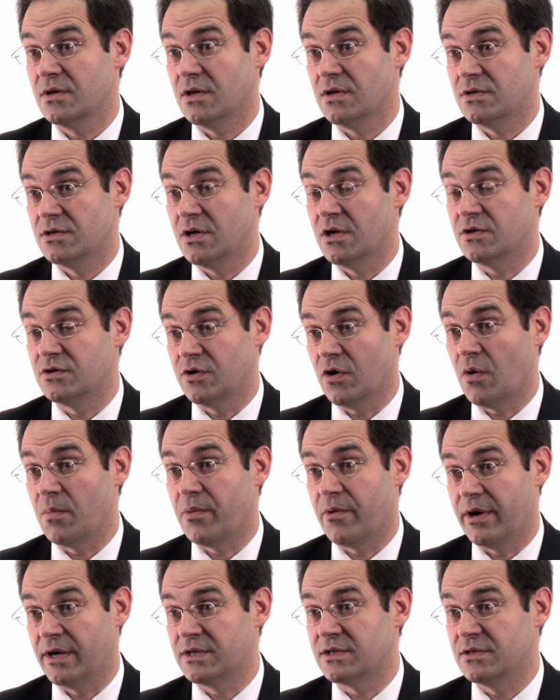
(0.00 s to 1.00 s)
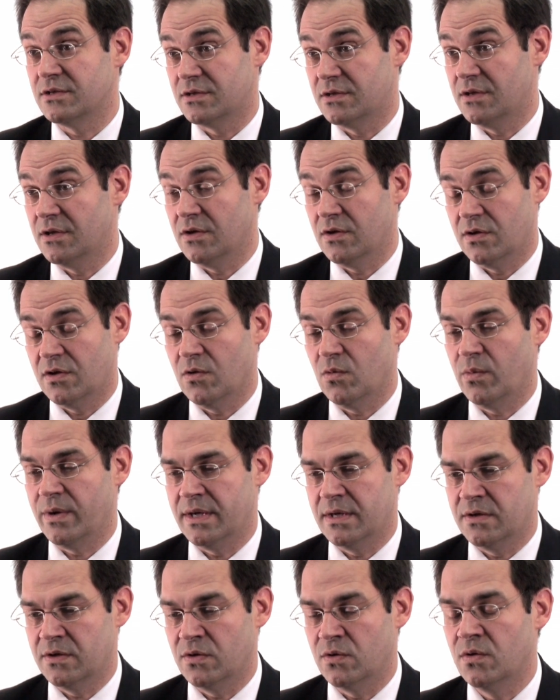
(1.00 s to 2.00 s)
surgery operations that we
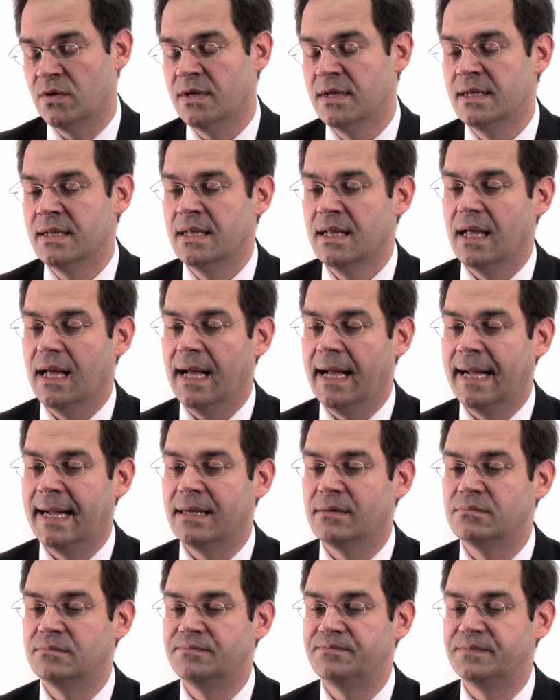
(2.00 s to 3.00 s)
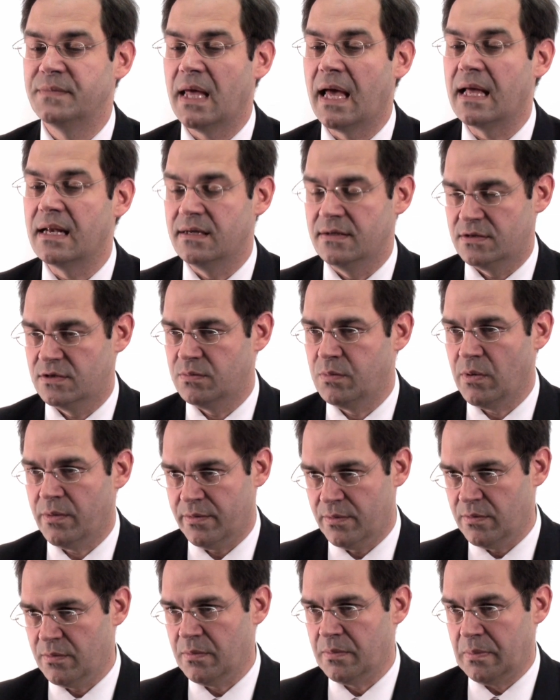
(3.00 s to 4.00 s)
do, and it's
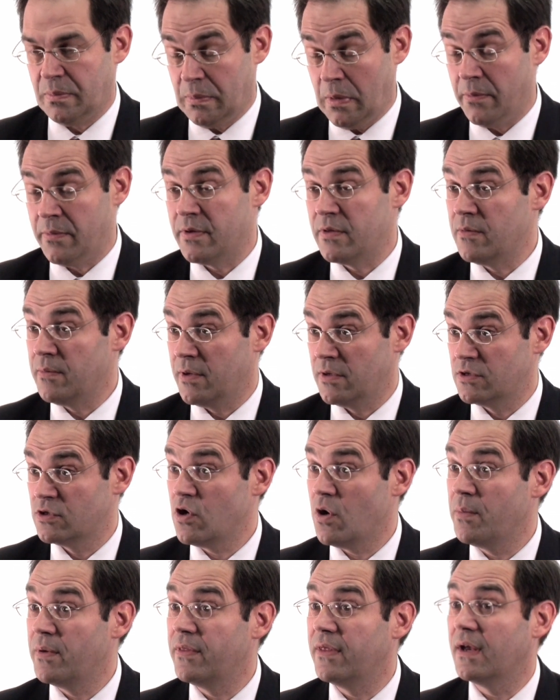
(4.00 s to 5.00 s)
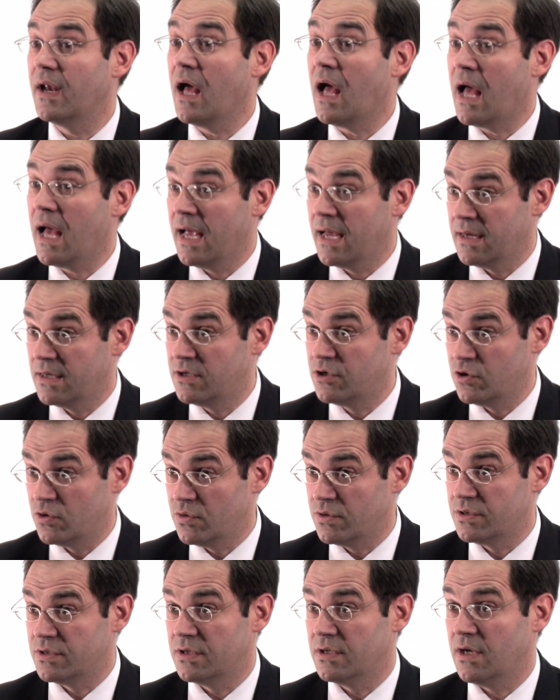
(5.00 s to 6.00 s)
probably the most common that I
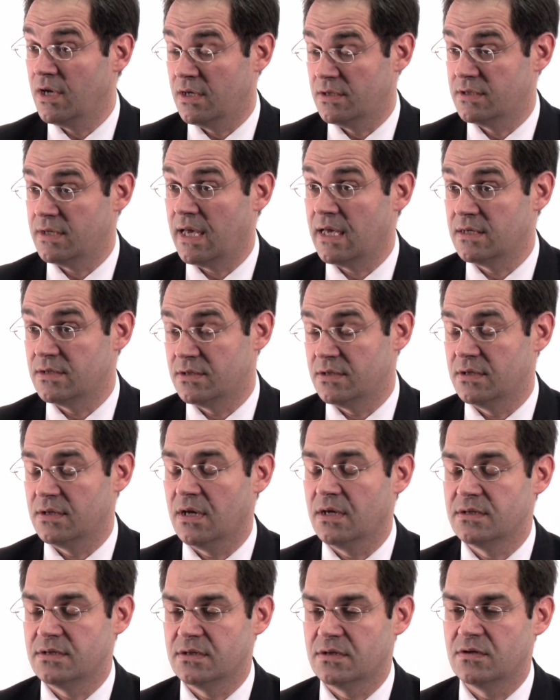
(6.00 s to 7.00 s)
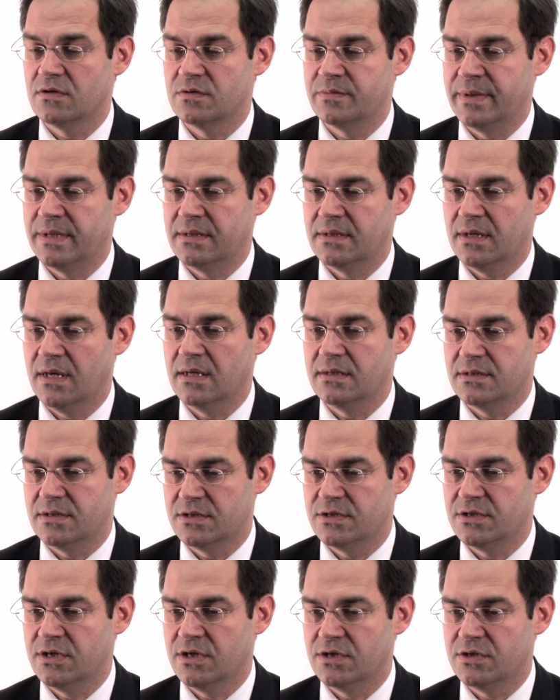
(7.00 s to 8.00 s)
do as a
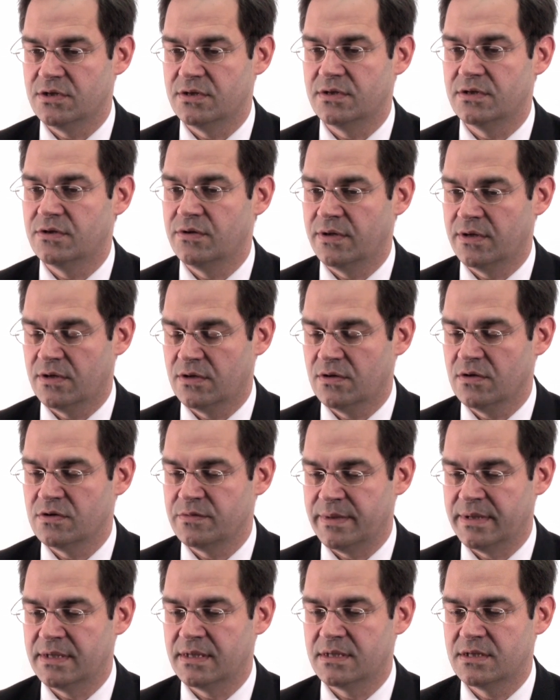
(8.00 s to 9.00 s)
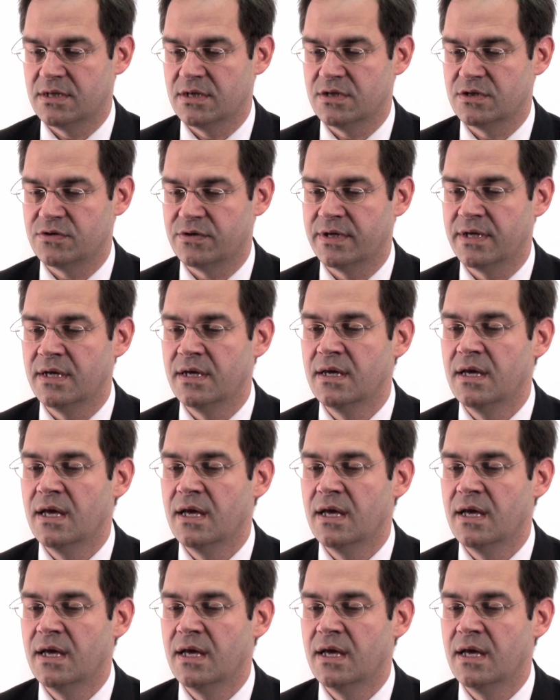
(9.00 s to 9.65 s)
surgeon doing cosmetic surgery.